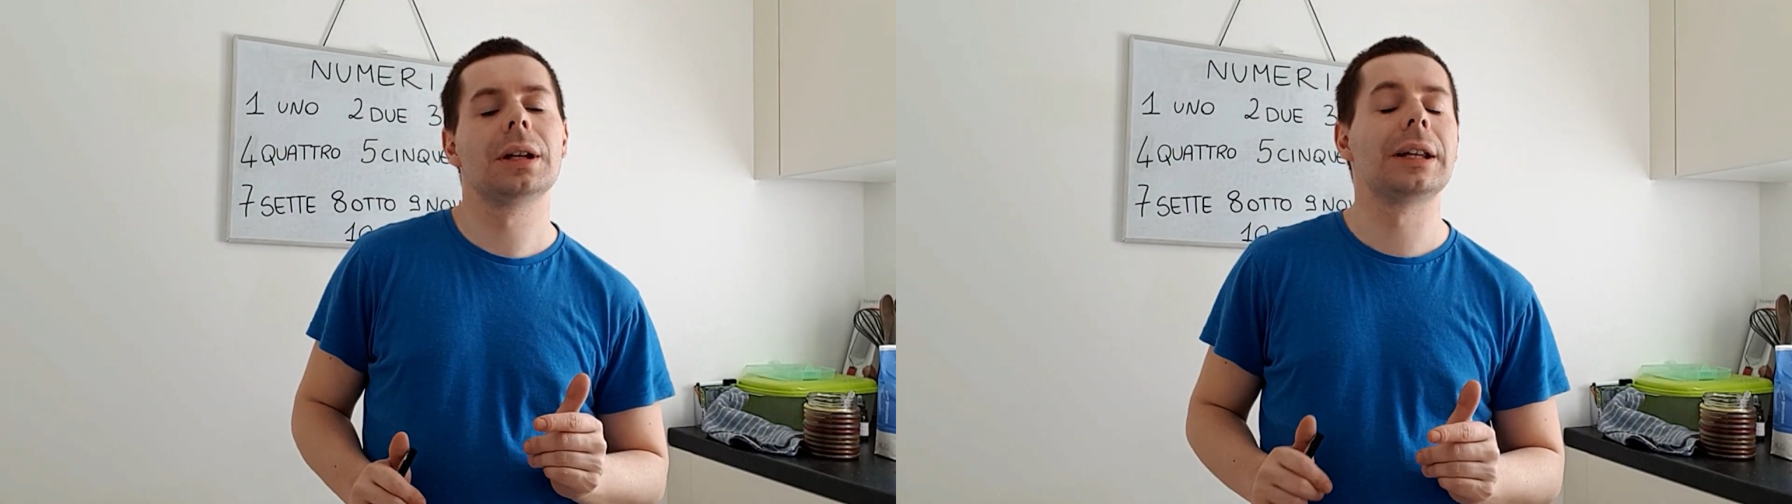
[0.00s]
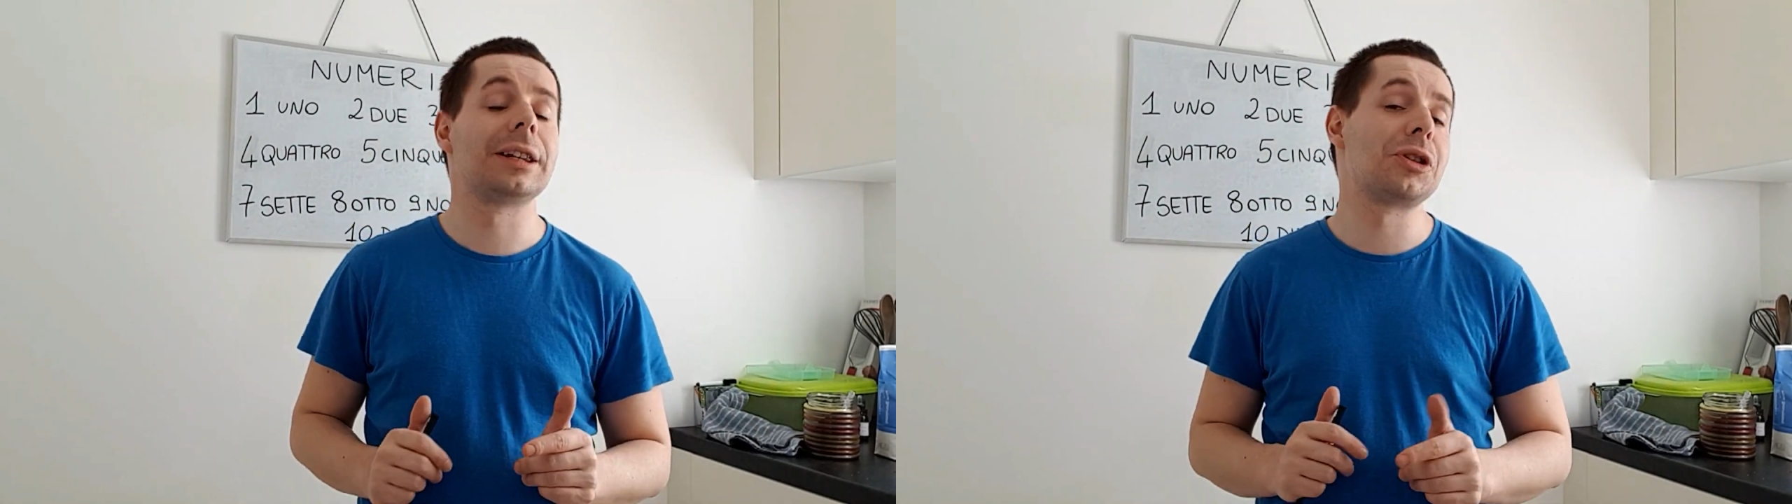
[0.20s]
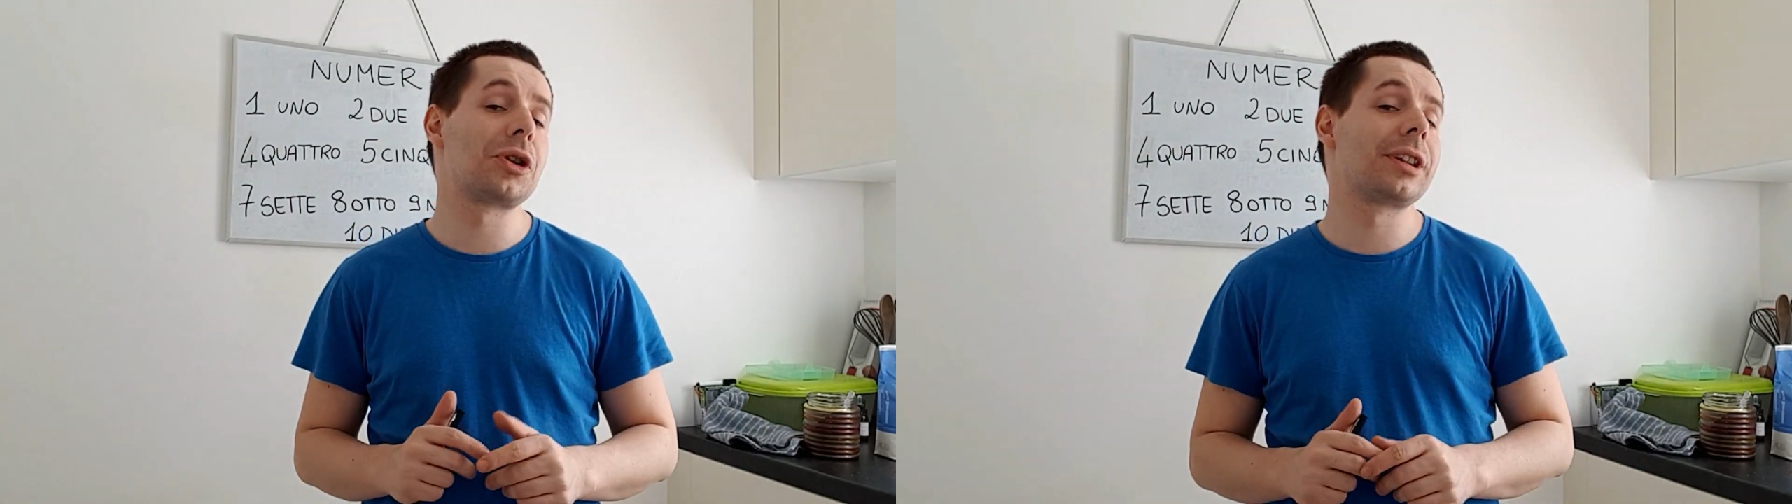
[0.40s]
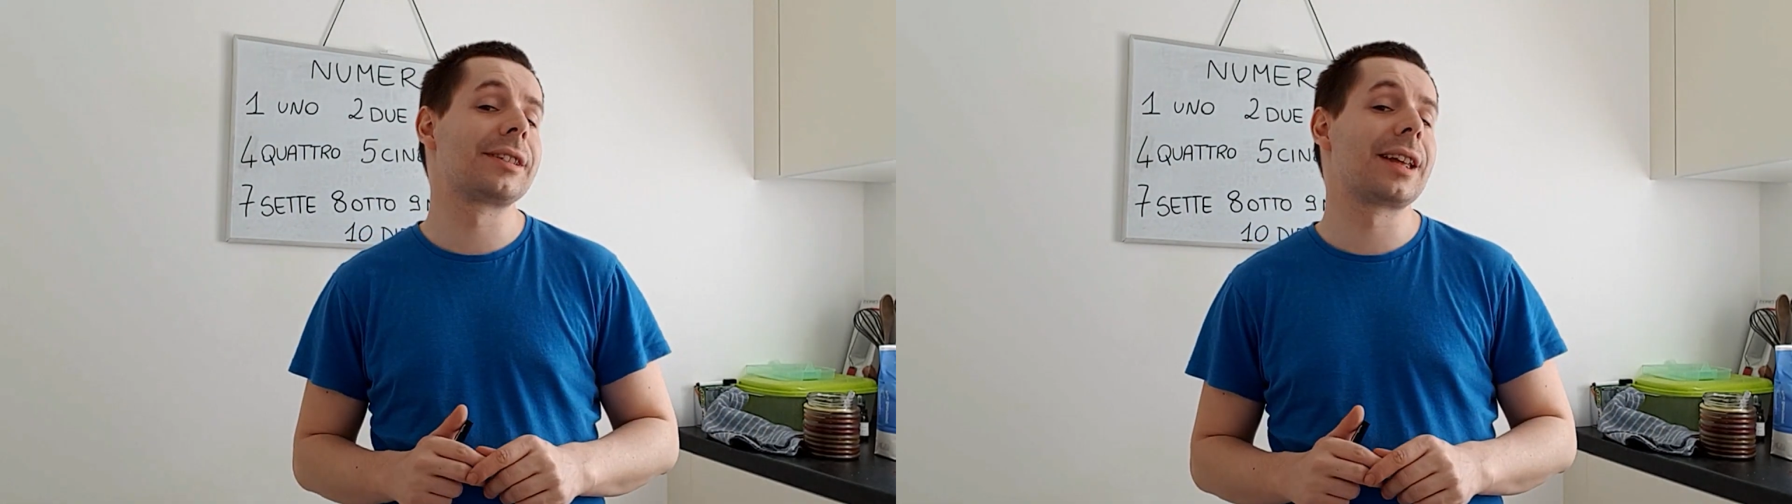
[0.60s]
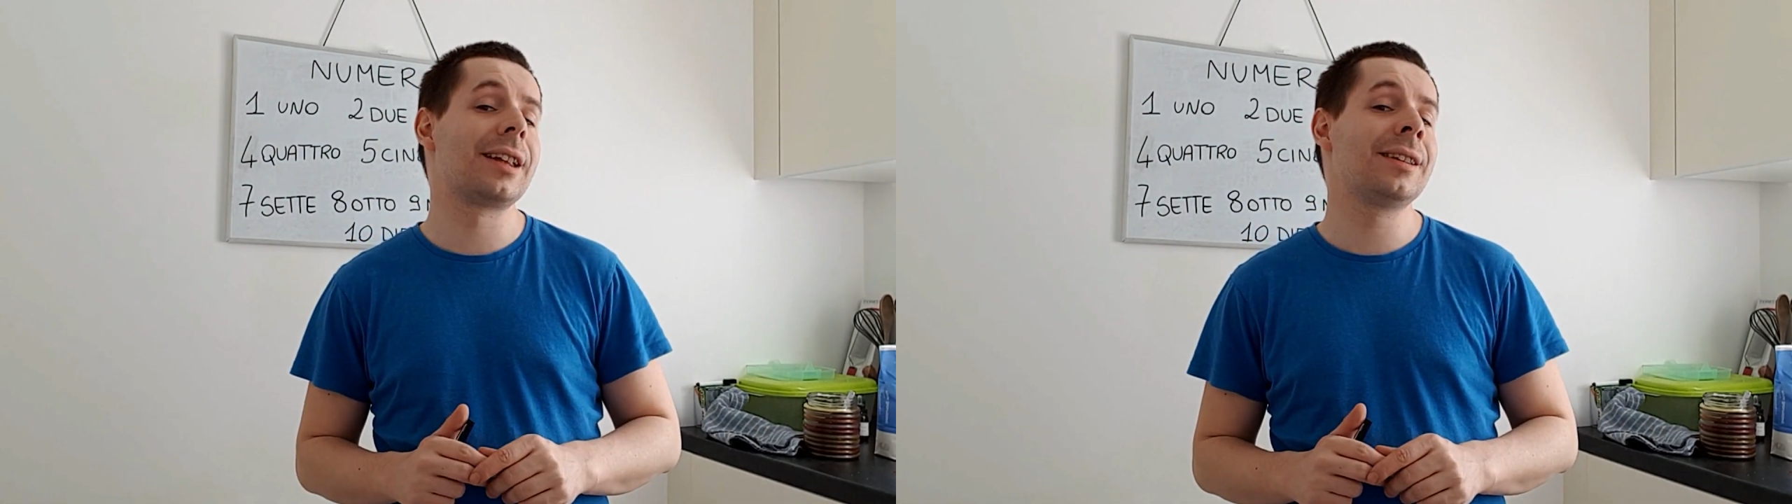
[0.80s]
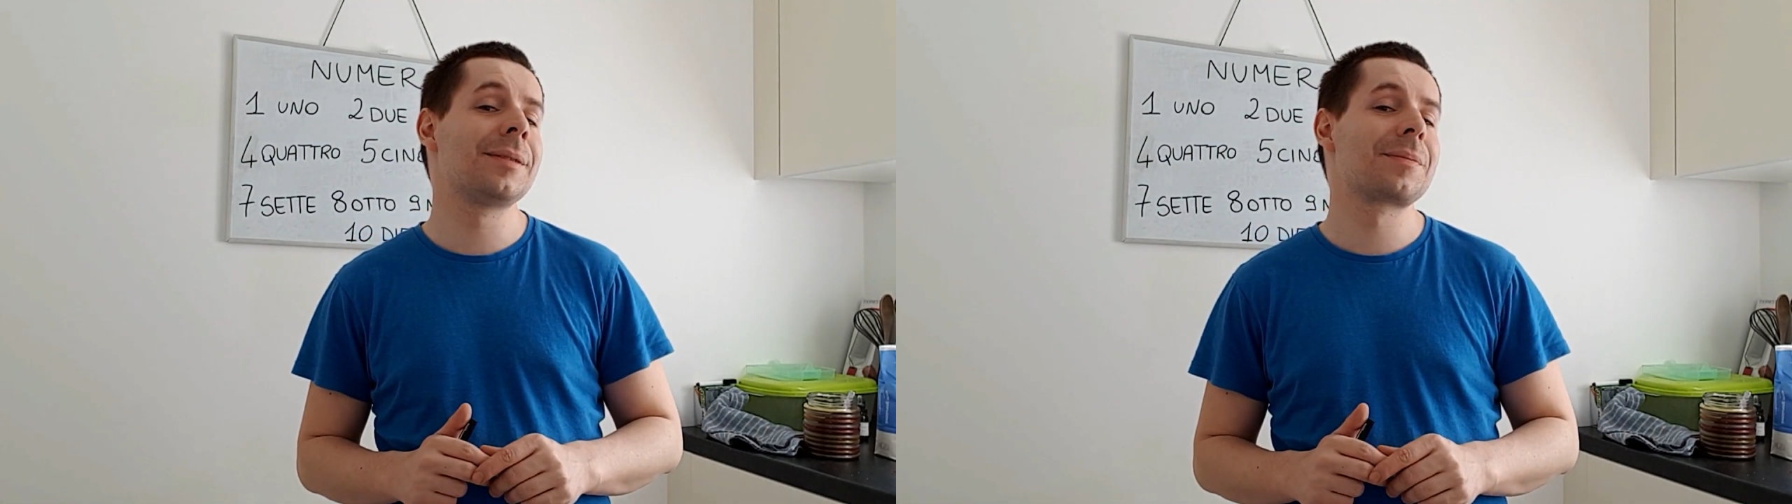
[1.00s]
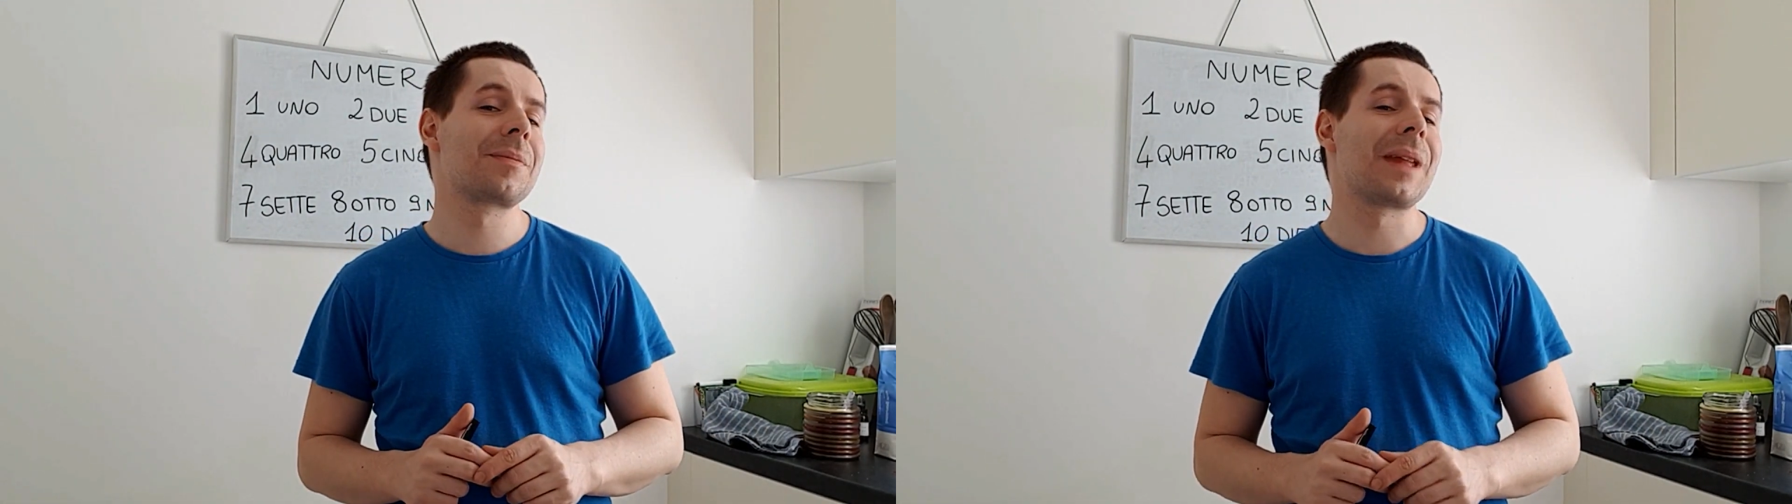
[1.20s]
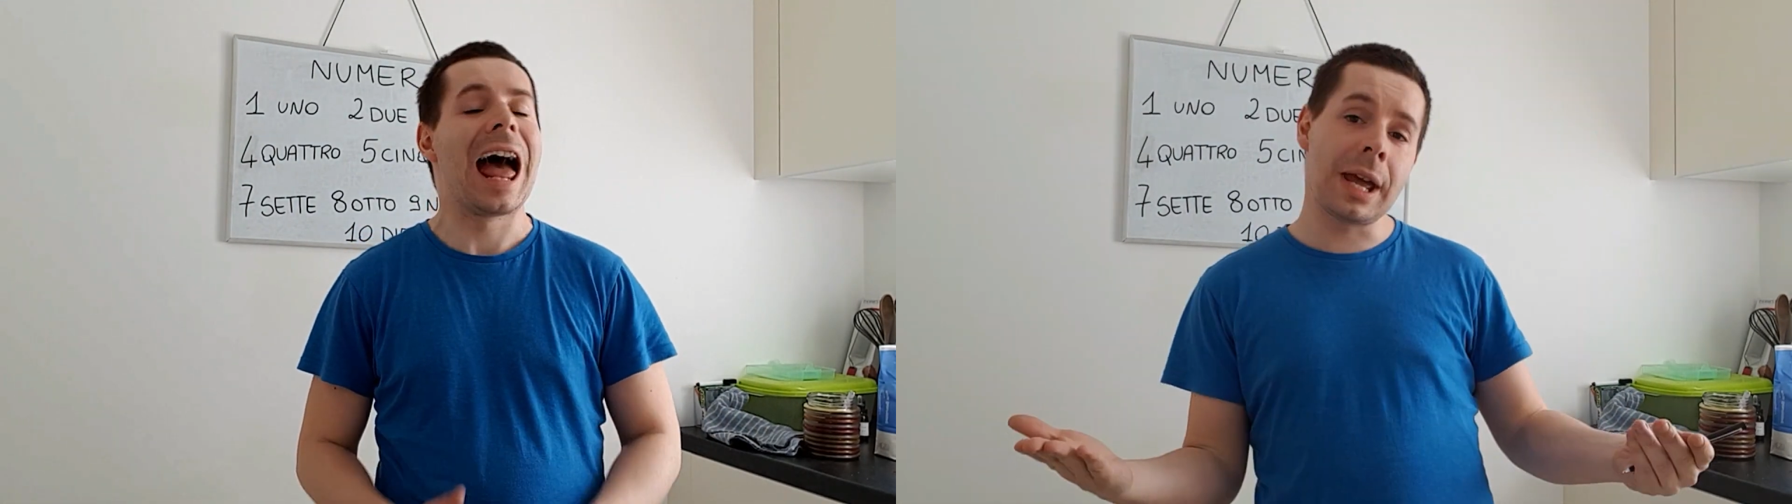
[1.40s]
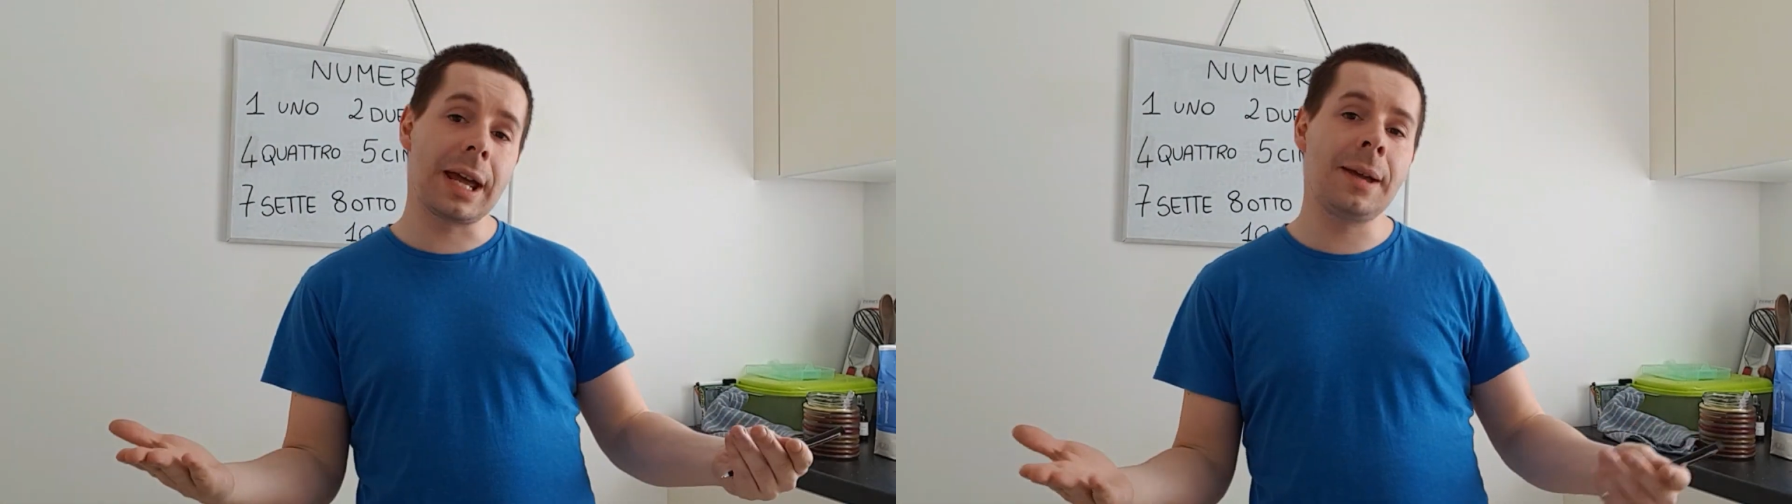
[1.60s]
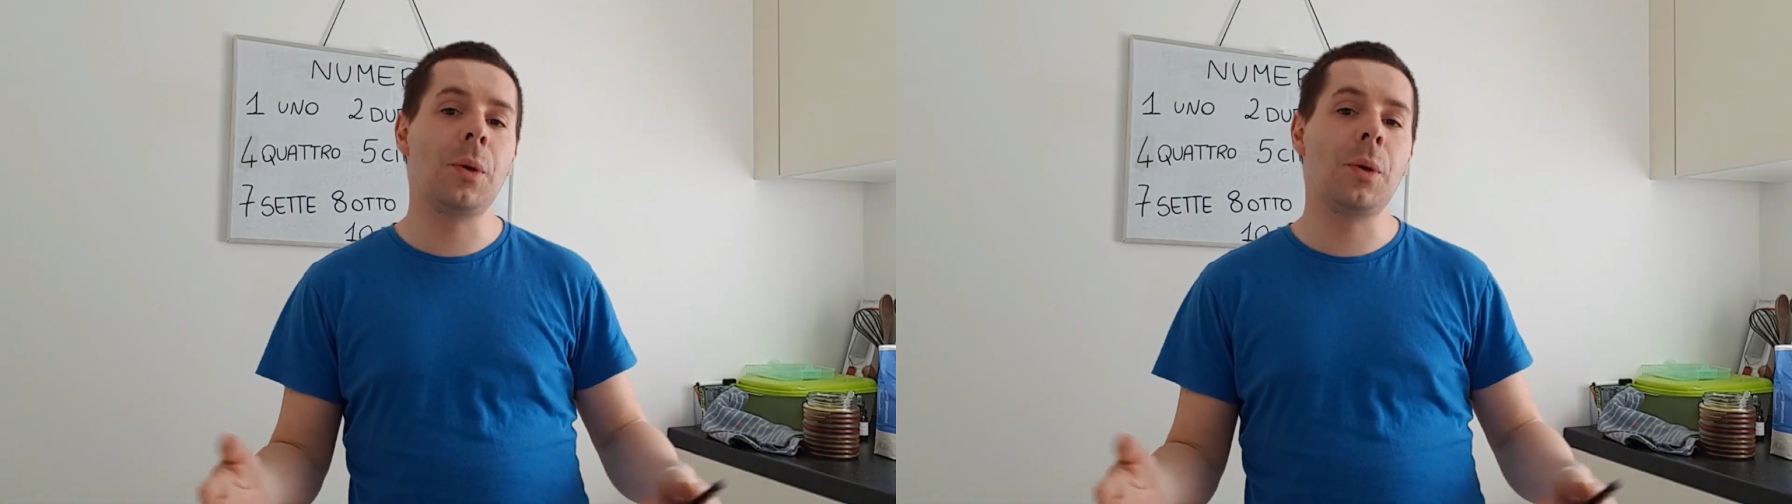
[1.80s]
Did you understand? Today